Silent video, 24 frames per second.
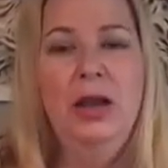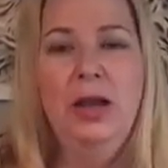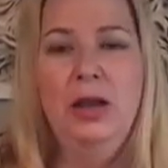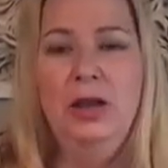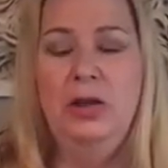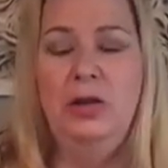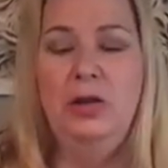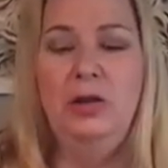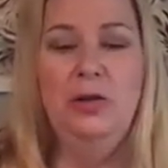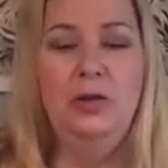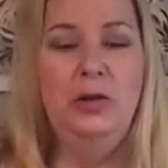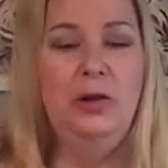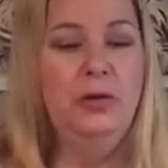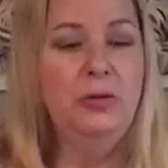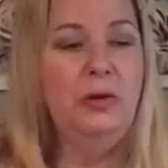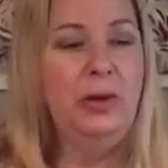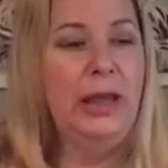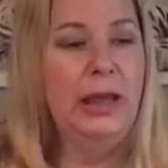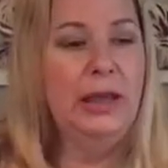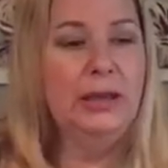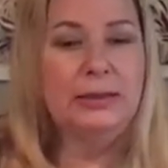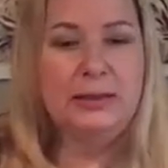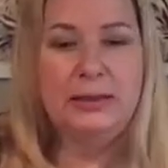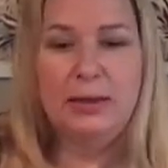You know, you
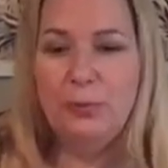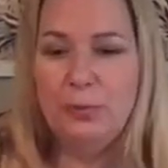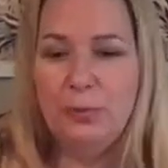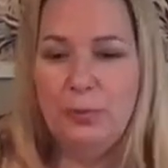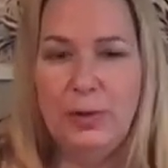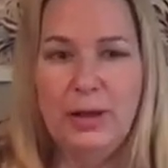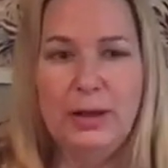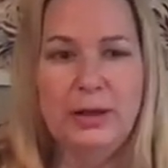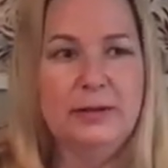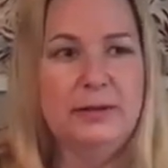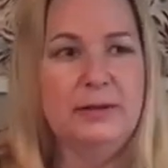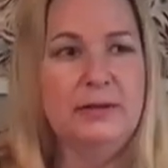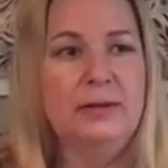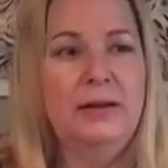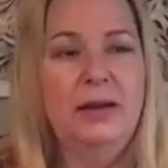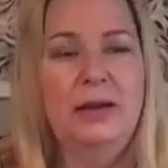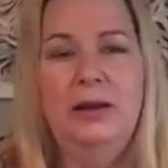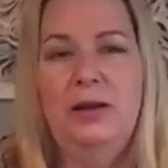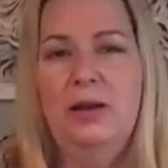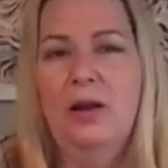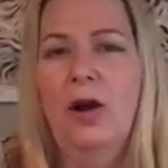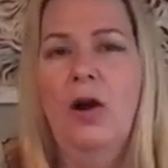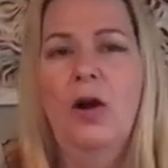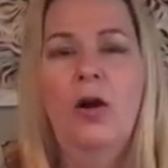get the rest,
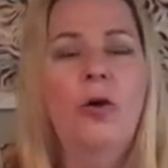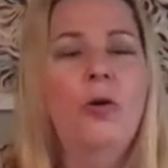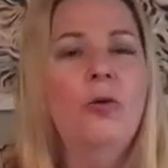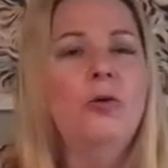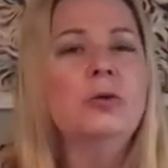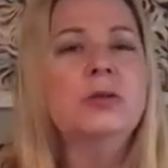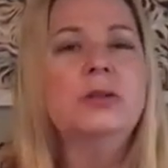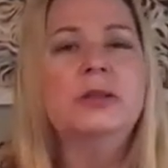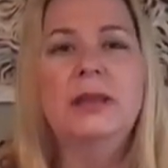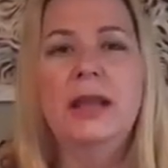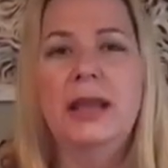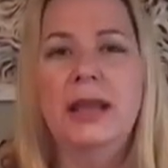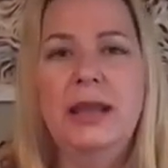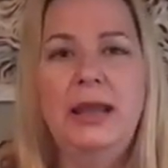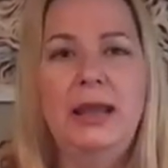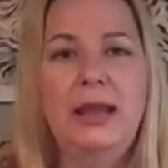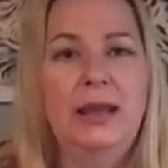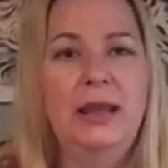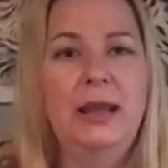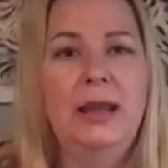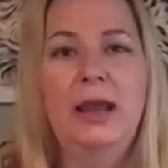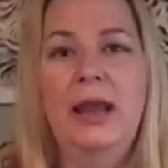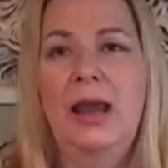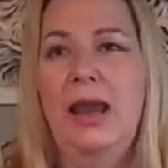your whole
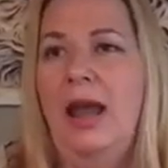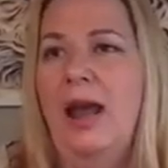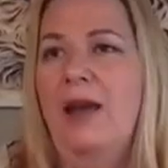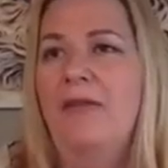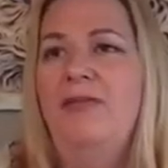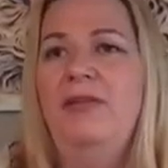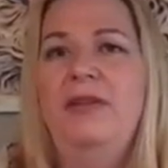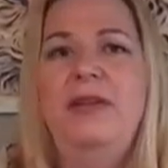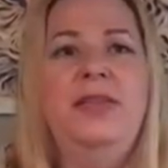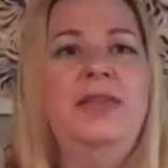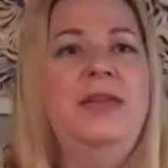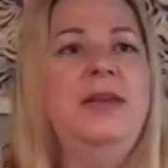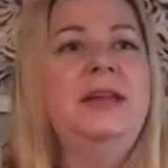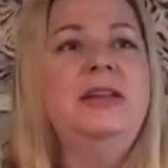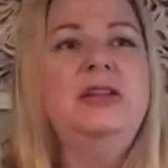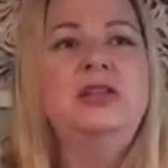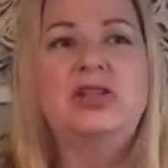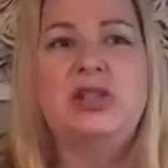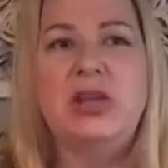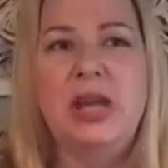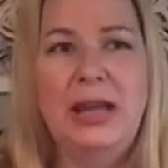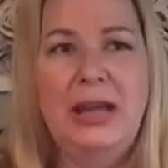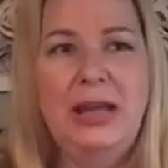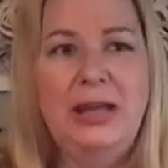day, everything
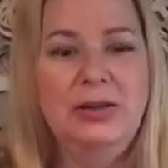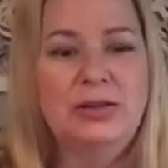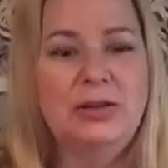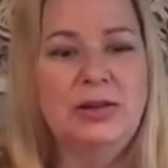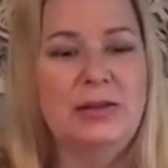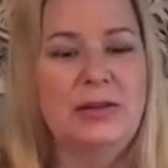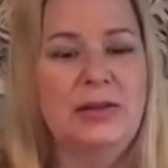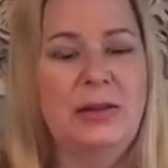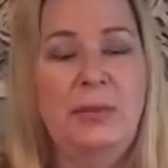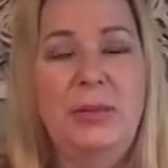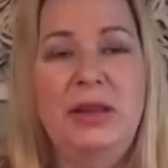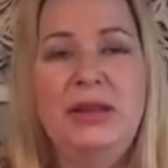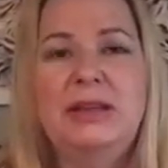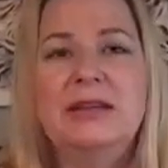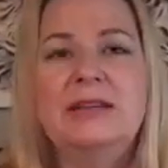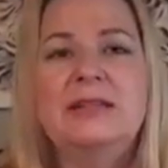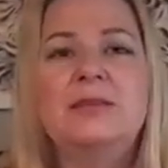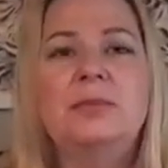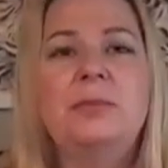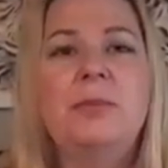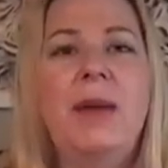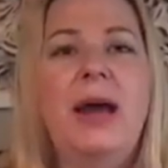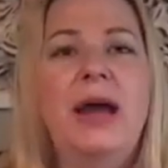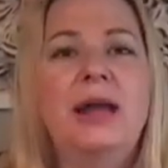changes. I mean,
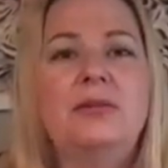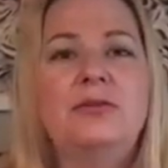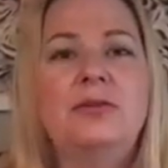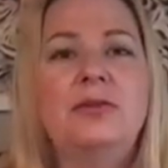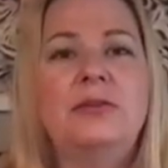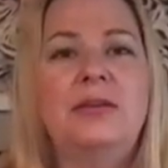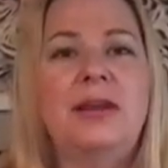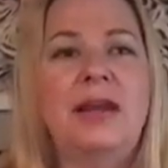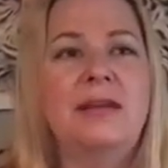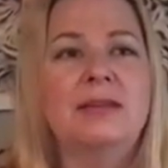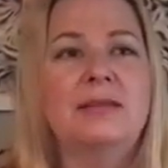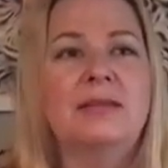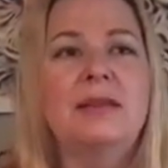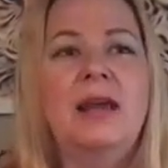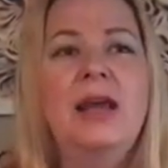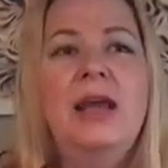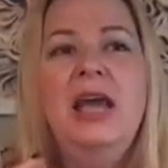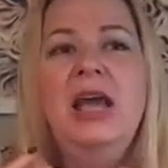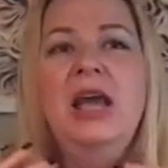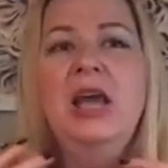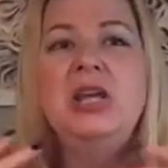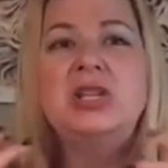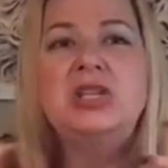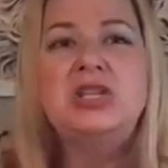this mattress has
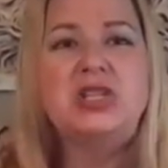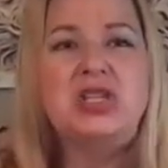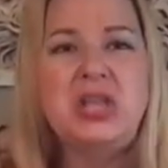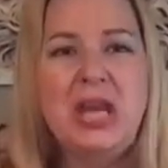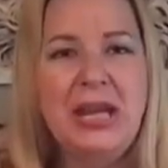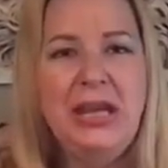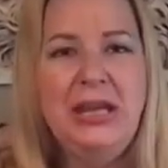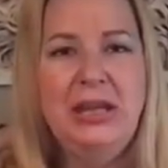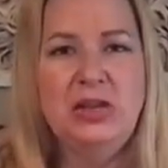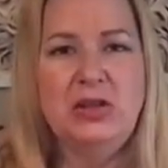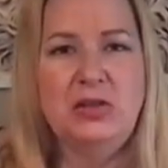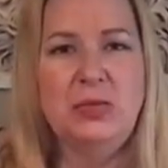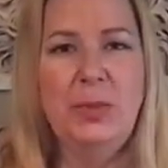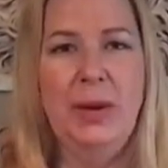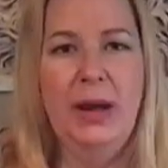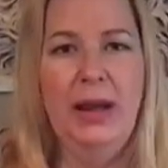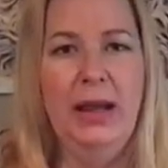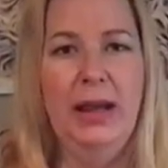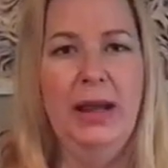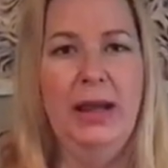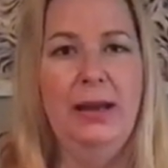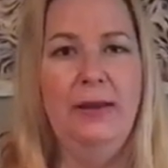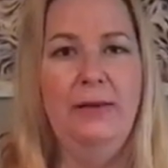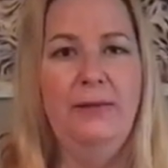changed my
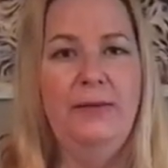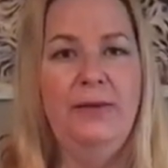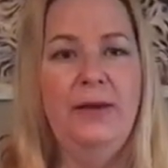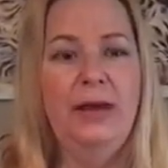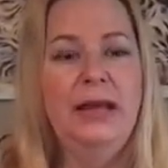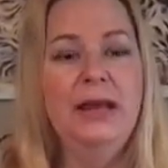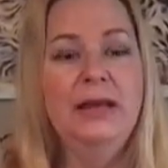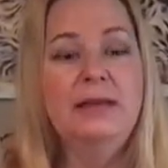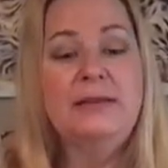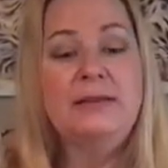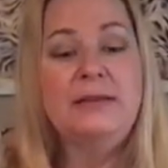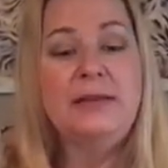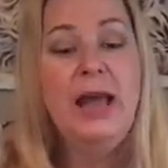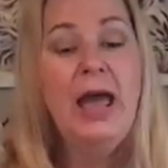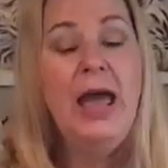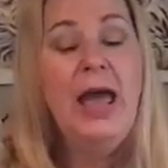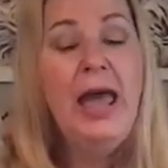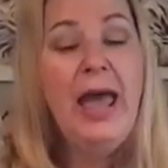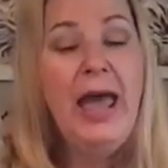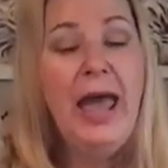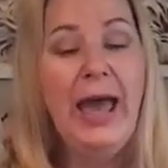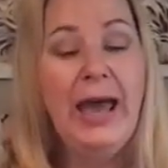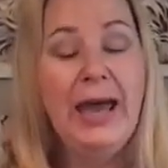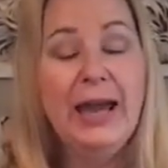life, and it's
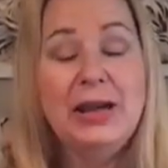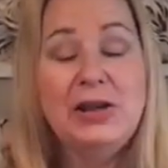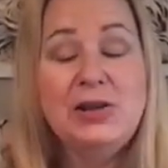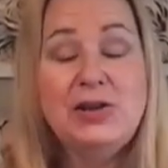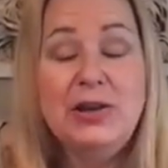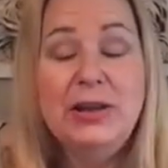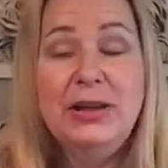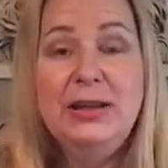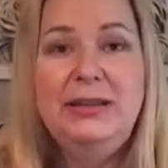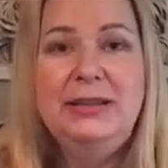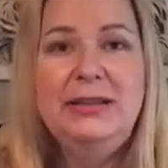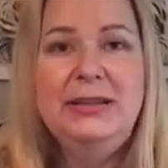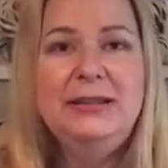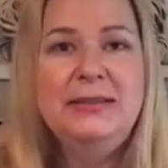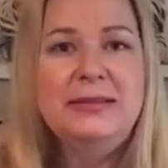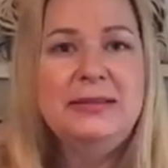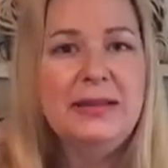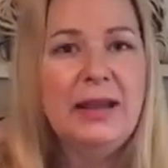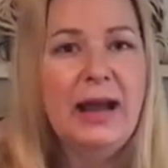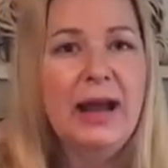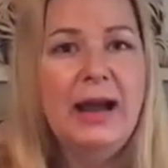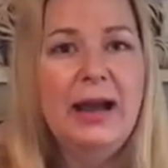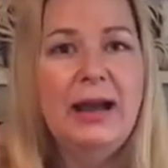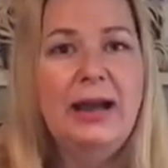actually
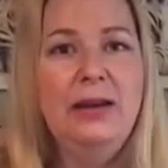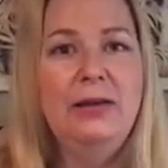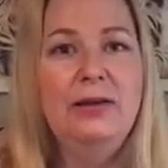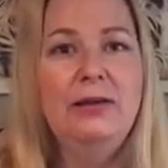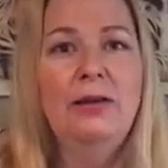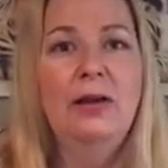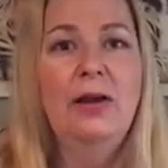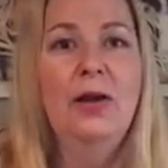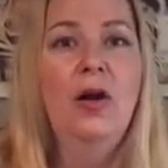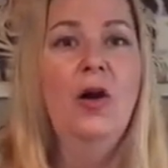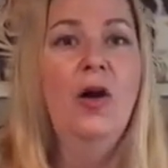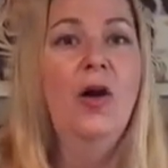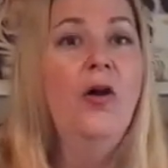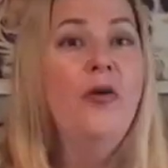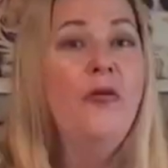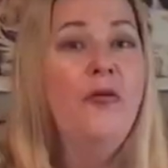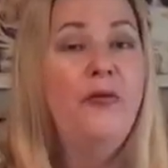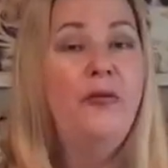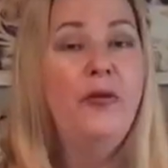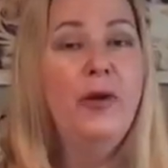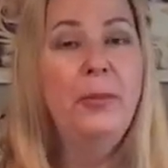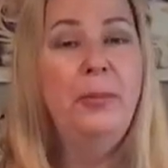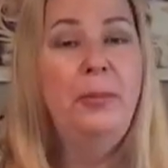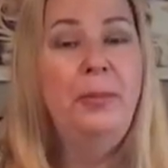designed
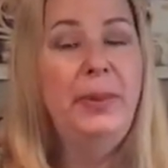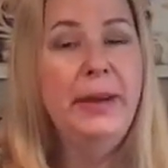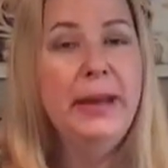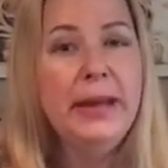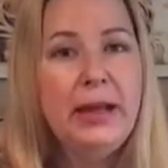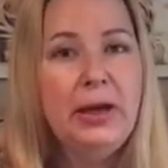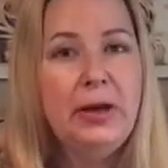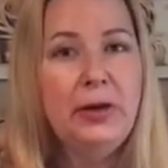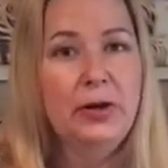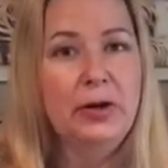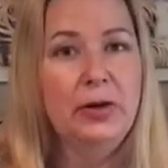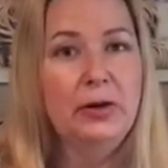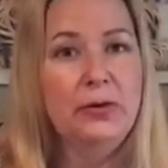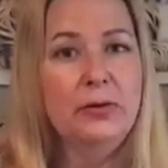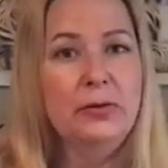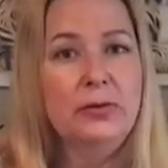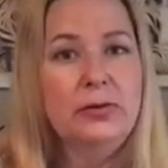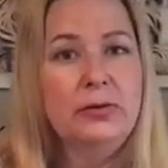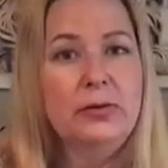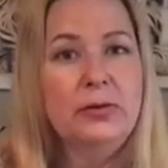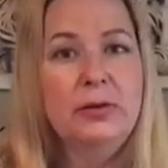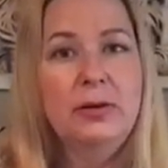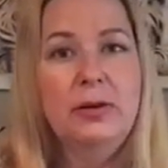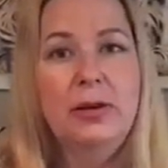for big
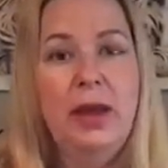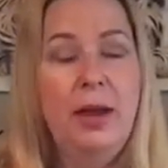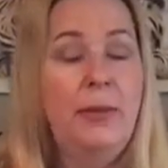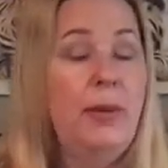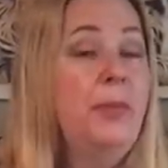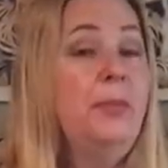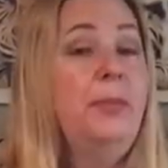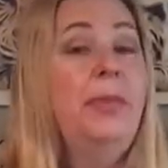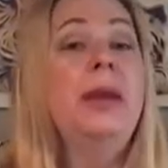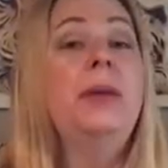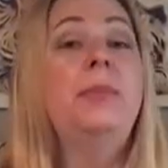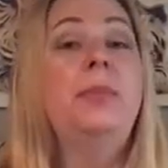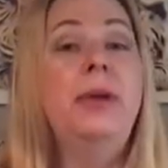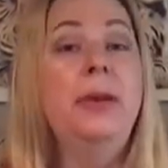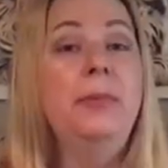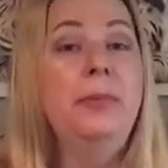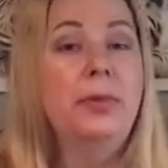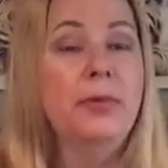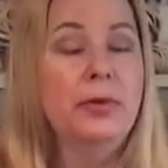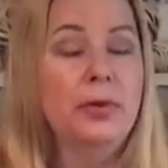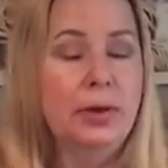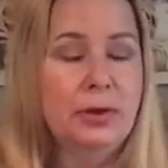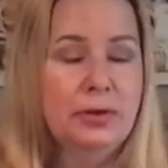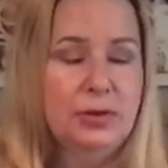girls. I mean, big
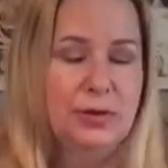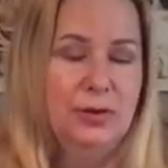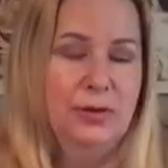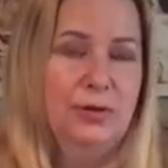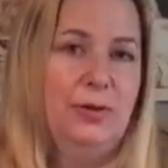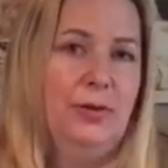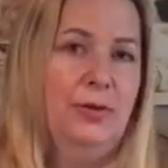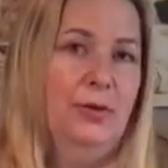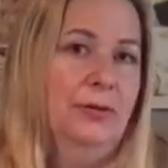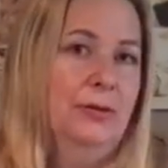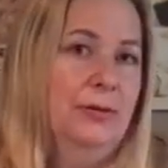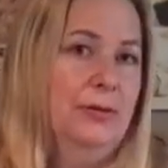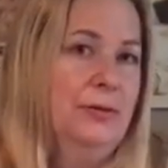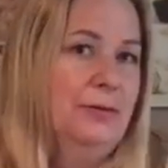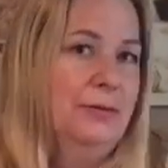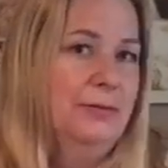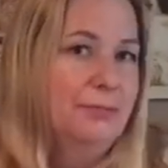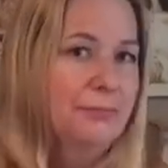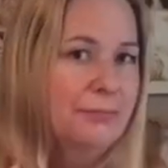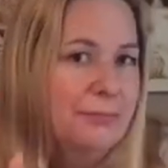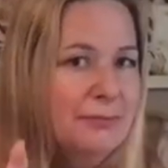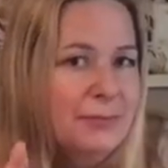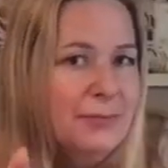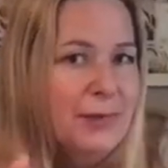people, not just girls.
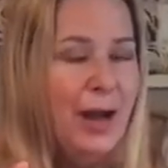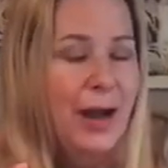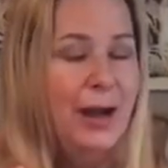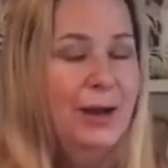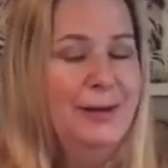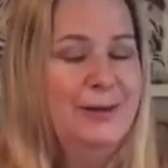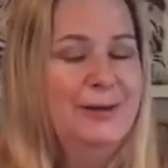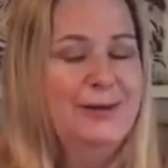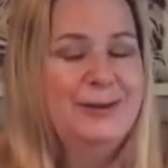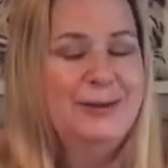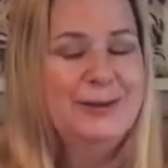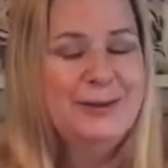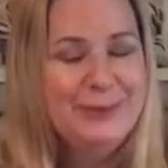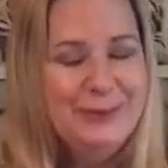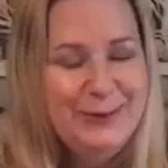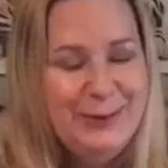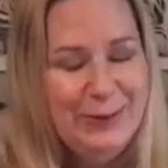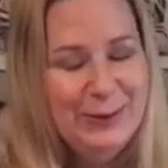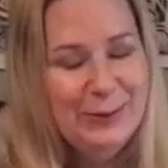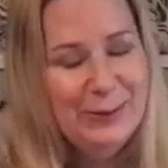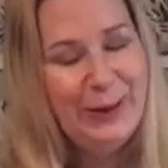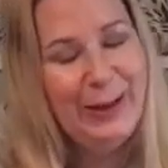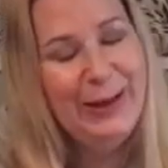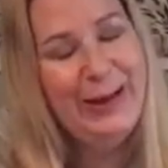Guys,
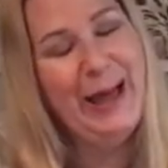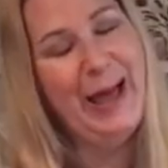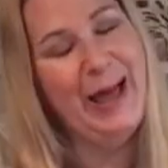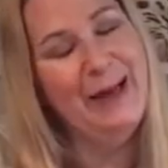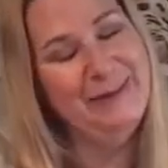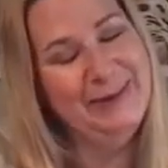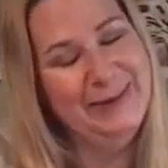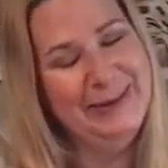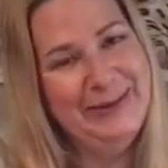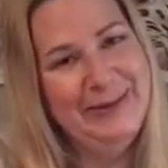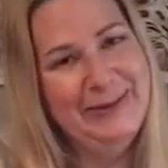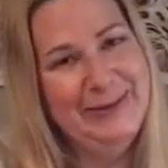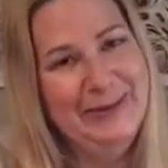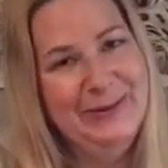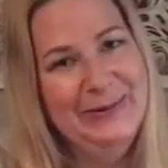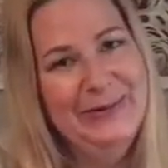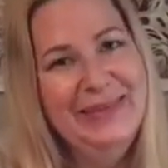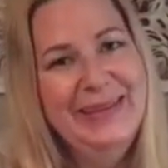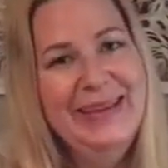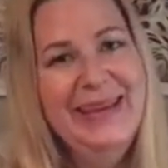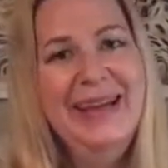you can have it too.